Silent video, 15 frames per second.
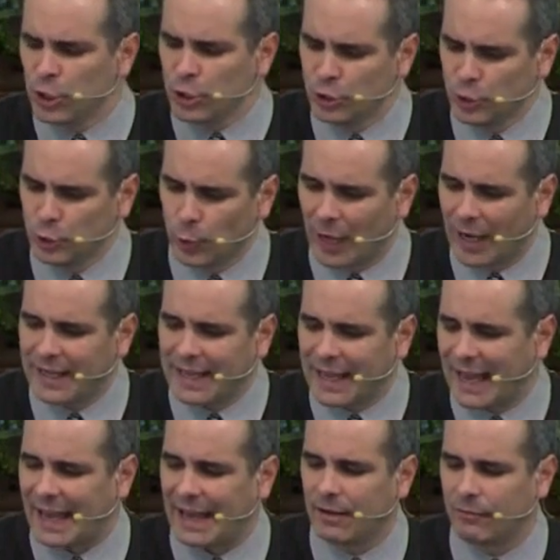Do I
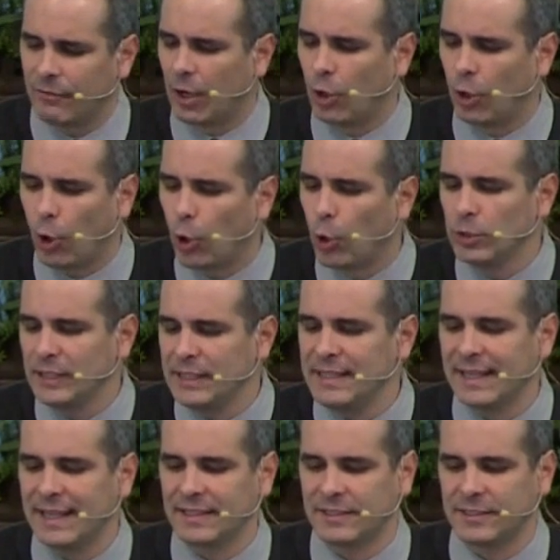have a
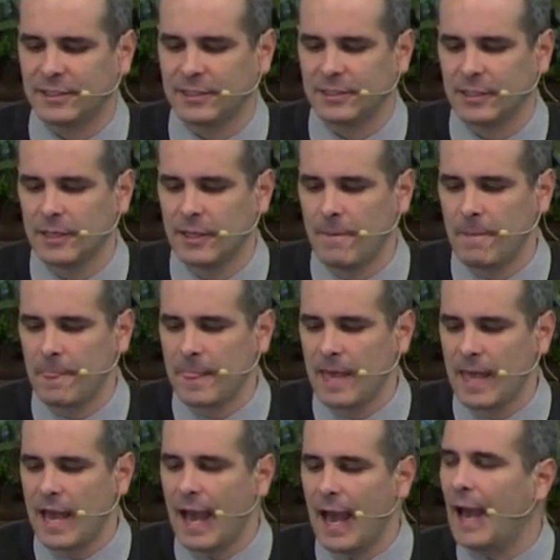holiness
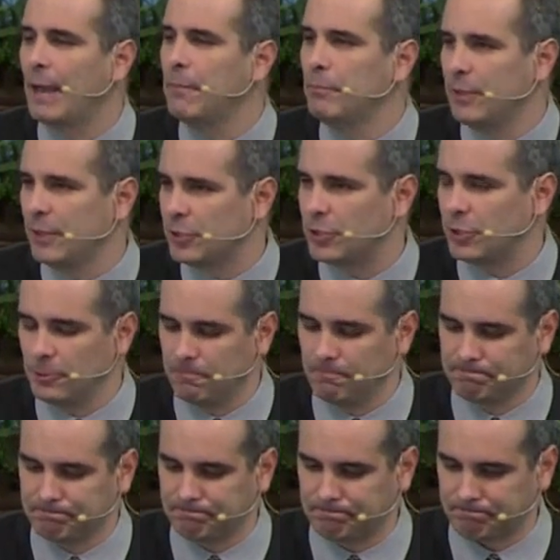
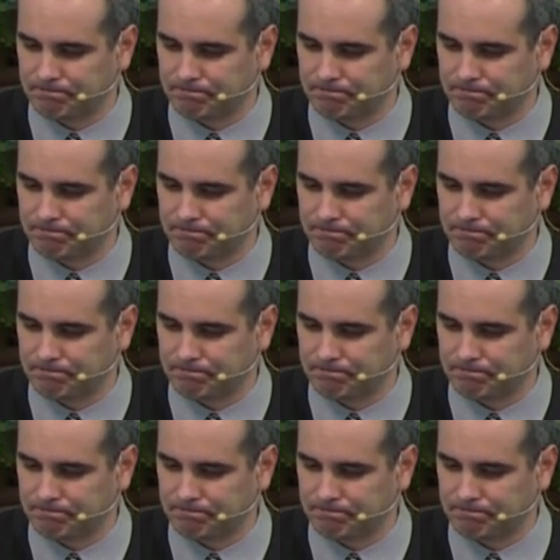ambition?